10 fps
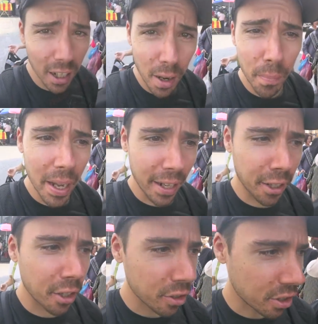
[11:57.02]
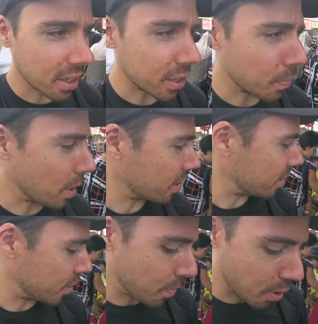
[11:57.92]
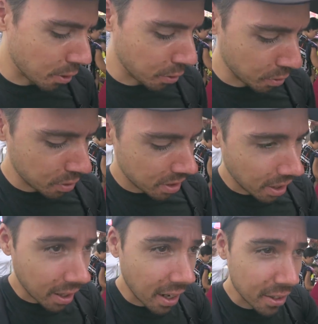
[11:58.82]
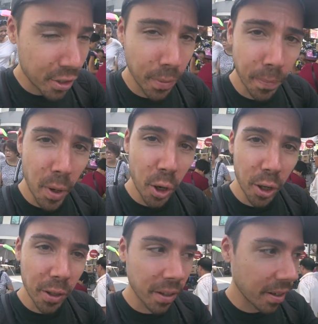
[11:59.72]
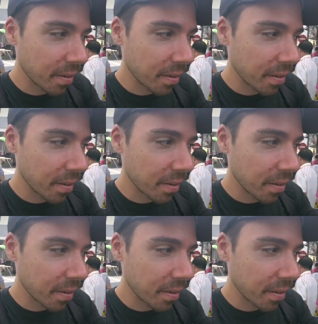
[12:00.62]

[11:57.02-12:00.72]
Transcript: come back to this market tomorrow. I got some more